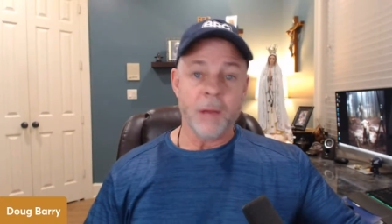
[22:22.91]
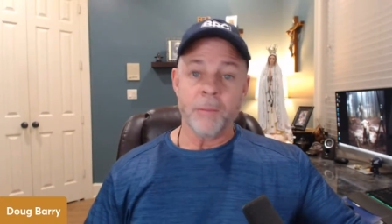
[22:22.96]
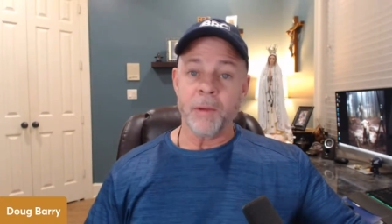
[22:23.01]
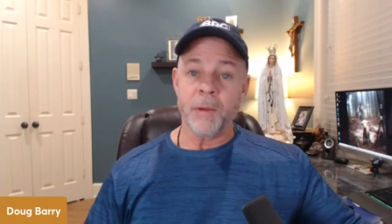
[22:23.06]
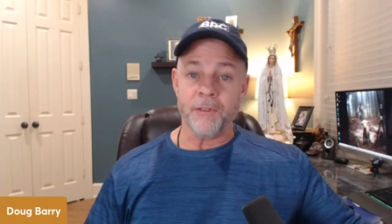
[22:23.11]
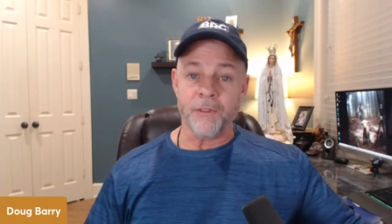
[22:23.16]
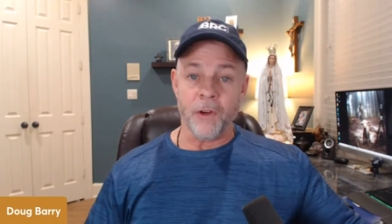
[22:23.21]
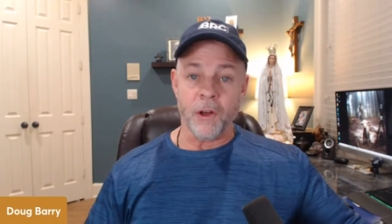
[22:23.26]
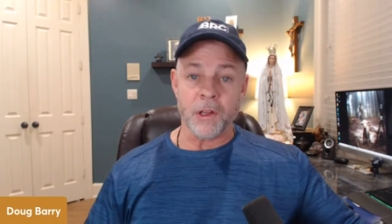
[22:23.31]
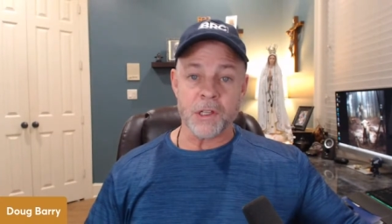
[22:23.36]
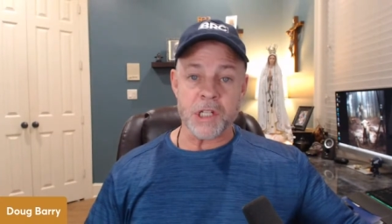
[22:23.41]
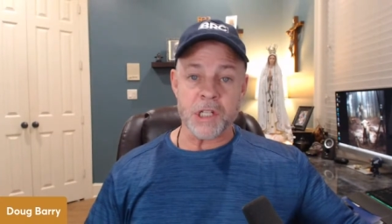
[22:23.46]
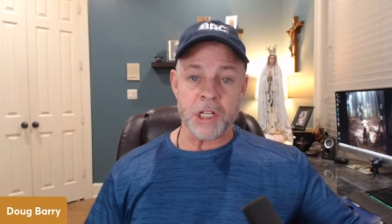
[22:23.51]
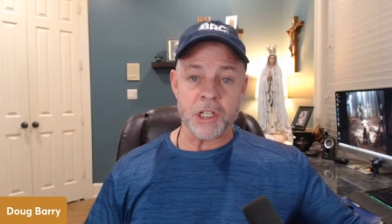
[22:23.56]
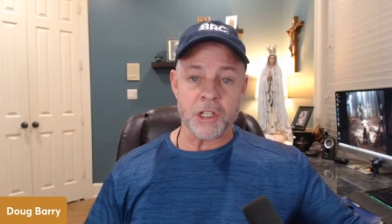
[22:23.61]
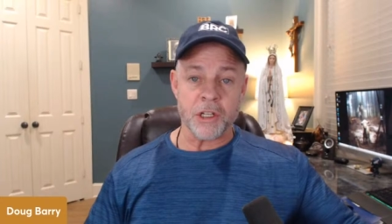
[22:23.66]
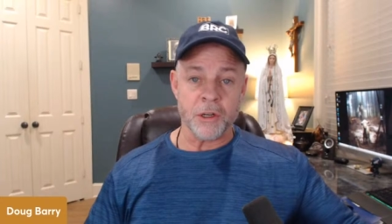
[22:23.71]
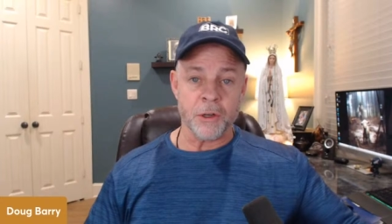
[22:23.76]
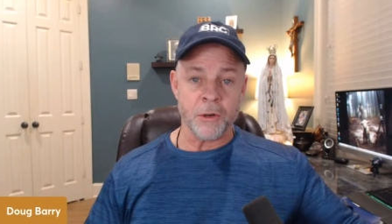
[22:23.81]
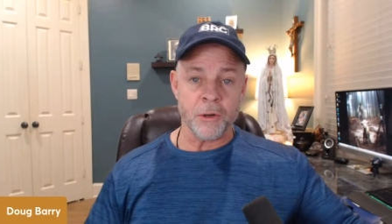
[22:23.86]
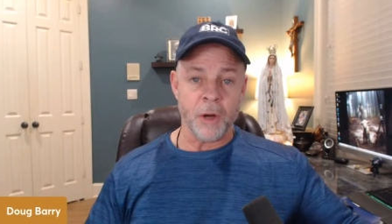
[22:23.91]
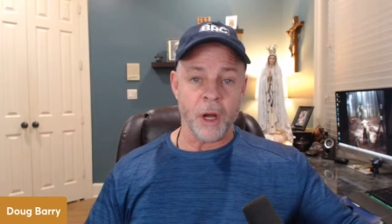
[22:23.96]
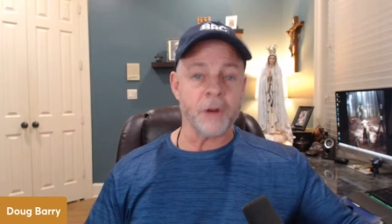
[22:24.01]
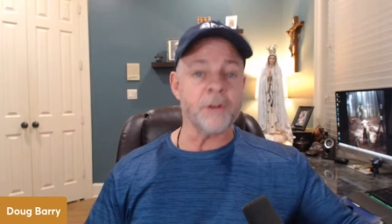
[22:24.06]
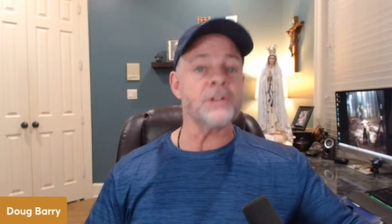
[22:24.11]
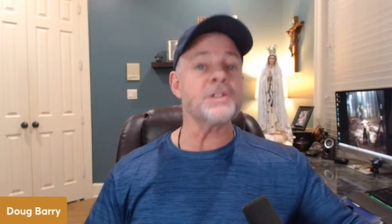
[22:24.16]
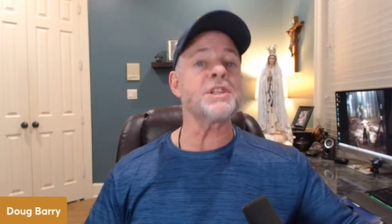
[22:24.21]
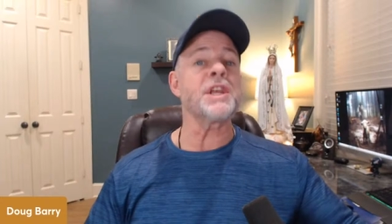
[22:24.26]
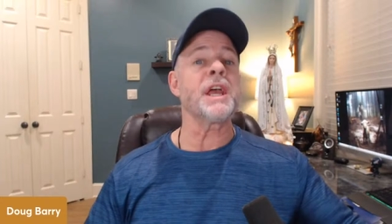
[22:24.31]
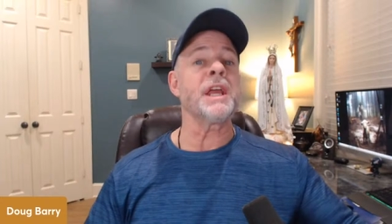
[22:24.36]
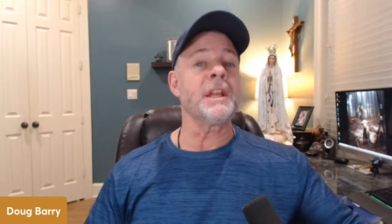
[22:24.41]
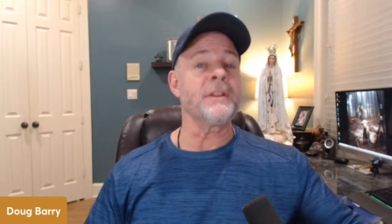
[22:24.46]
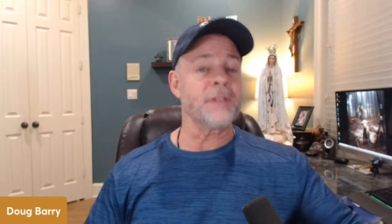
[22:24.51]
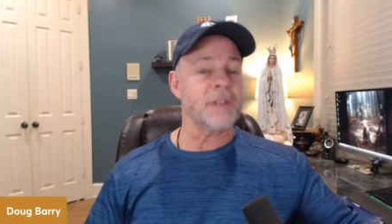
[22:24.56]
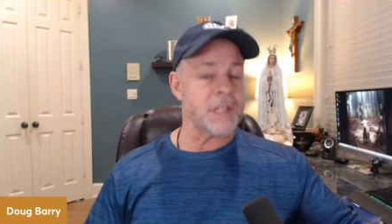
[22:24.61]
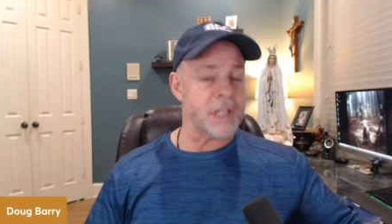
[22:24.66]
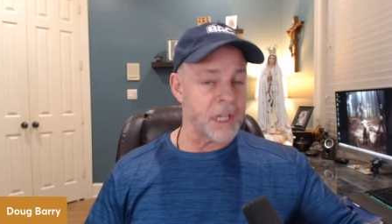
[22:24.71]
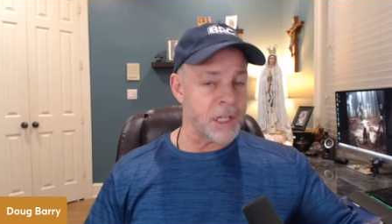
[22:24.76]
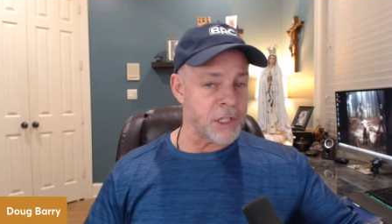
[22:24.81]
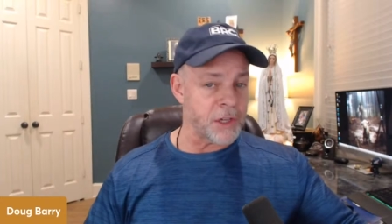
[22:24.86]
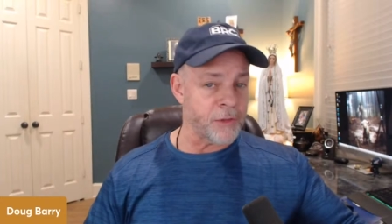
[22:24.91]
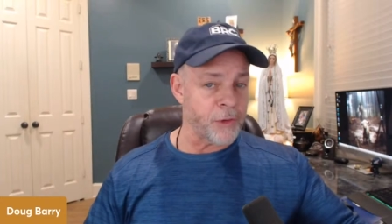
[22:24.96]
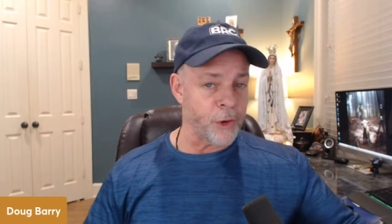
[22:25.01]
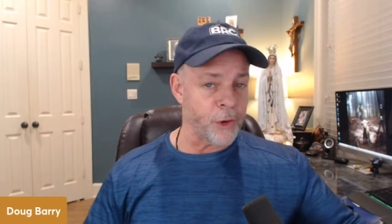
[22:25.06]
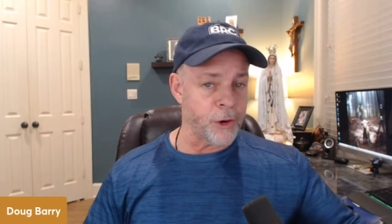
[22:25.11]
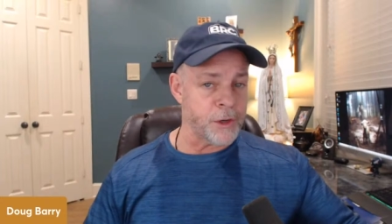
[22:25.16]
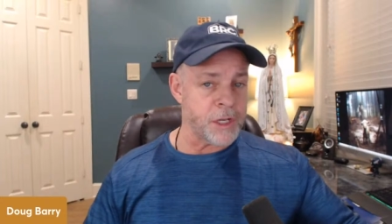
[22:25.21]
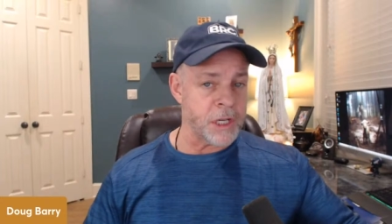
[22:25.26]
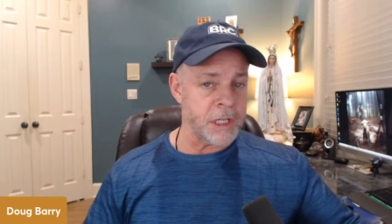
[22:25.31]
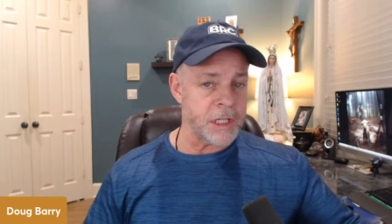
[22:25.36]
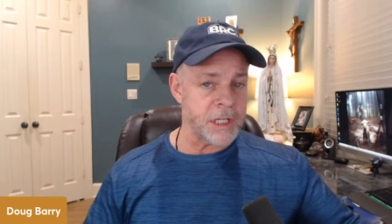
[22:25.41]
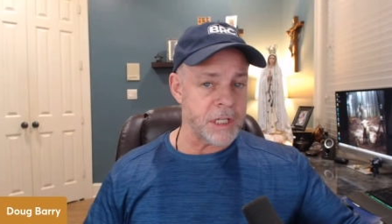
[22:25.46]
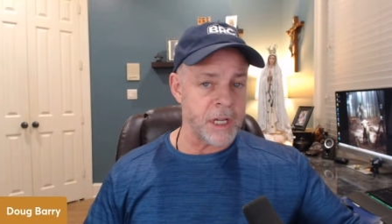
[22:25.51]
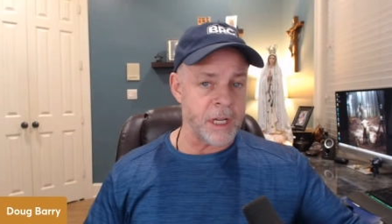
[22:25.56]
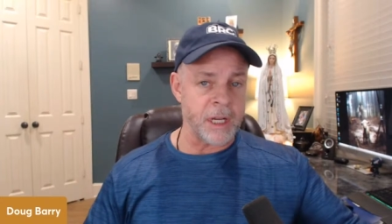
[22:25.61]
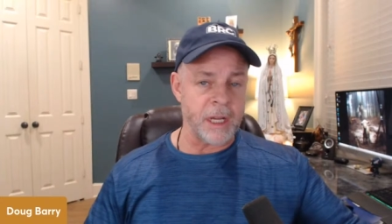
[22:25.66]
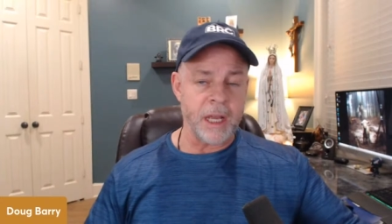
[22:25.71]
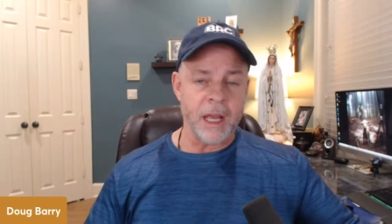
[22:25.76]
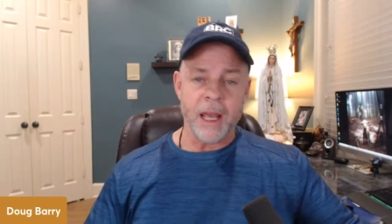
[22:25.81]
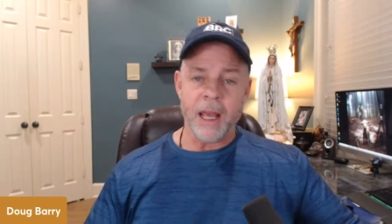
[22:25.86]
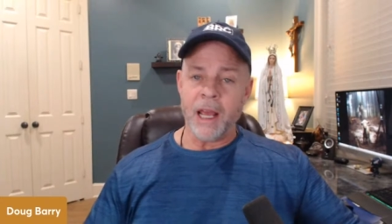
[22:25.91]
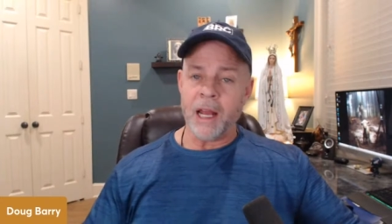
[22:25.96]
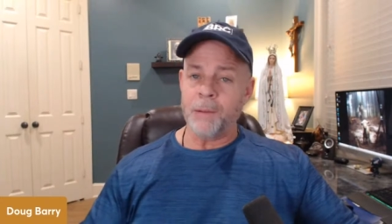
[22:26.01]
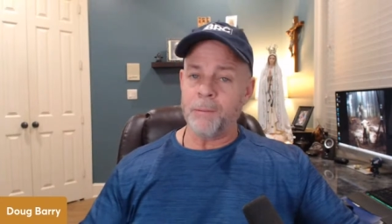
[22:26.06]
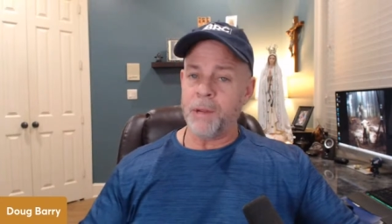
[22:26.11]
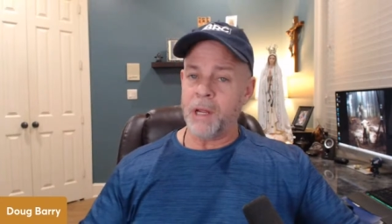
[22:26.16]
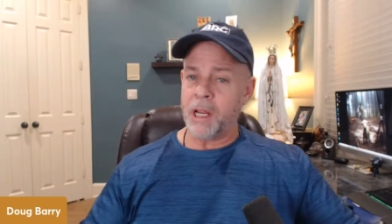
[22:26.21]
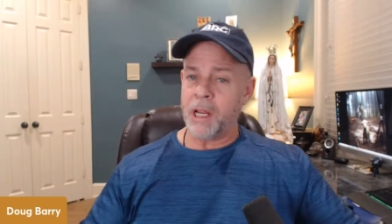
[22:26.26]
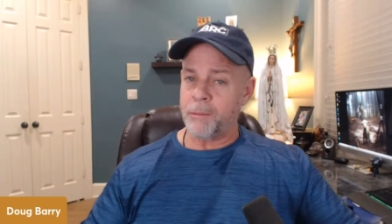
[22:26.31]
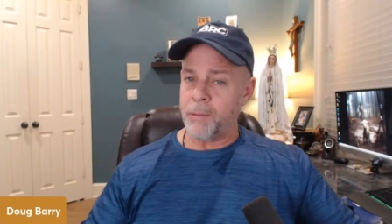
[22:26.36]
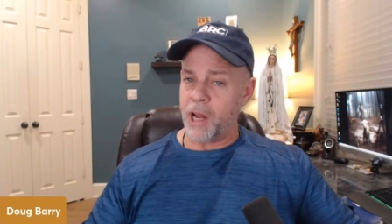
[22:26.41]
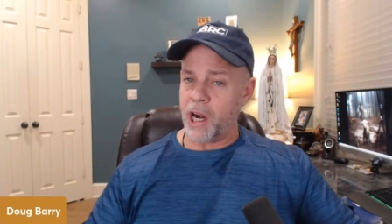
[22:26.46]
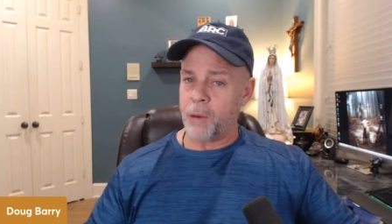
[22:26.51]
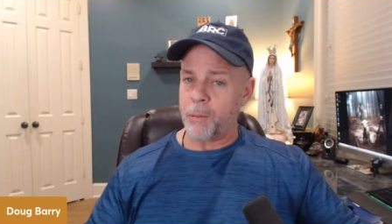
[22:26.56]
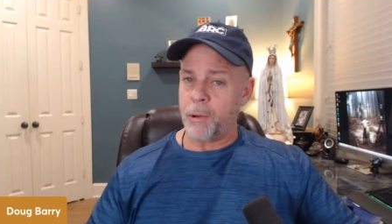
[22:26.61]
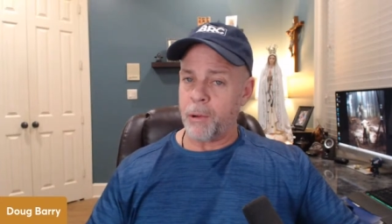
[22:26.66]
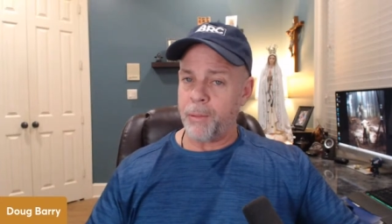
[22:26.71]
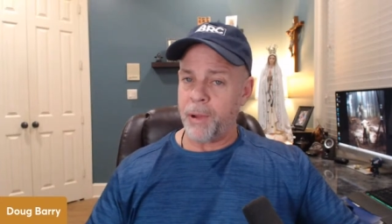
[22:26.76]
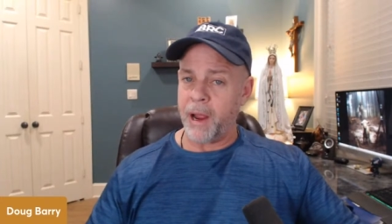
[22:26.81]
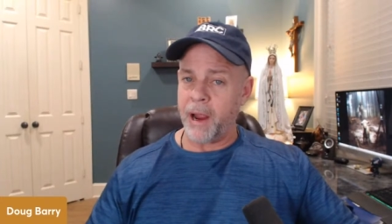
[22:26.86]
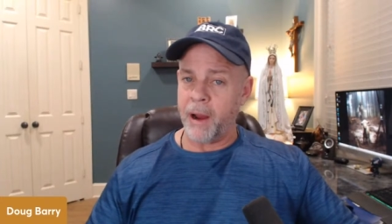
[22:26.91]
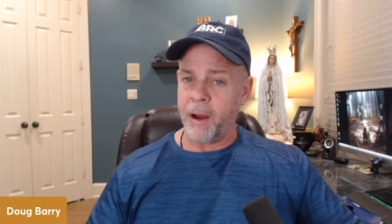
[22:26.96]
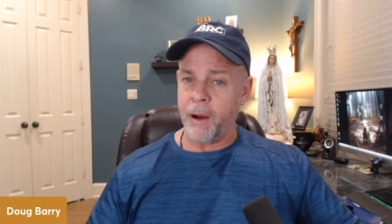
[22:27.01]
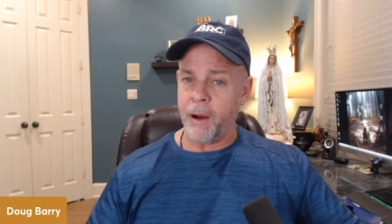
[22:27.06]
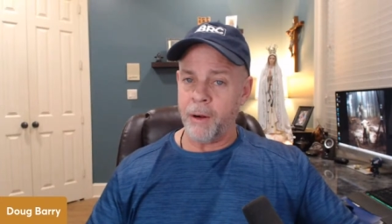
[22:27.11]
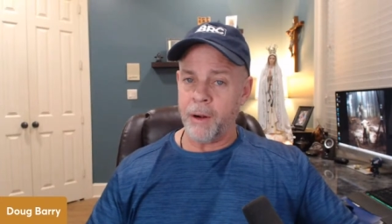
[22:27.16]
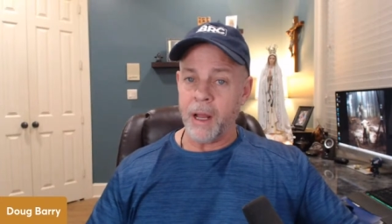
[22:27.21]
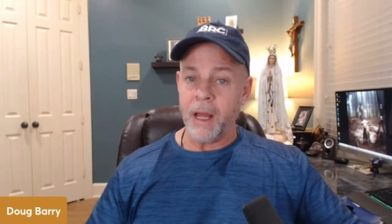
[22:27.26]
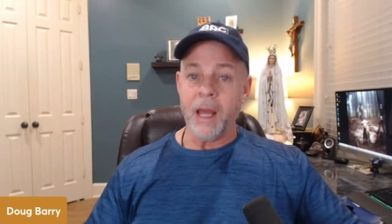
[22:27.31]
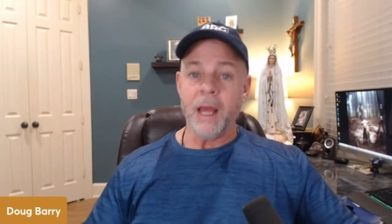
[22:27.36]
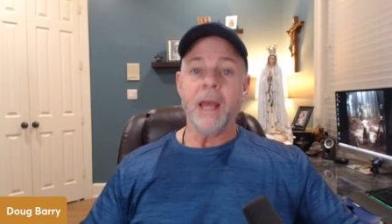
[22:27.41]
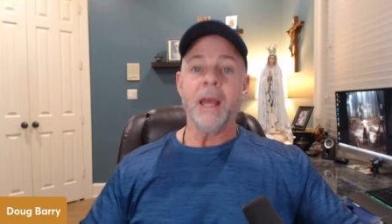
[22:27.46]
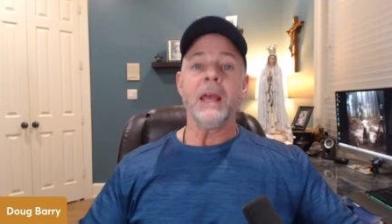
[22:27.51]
but falls into understanding the sense of urgency and being better prepared,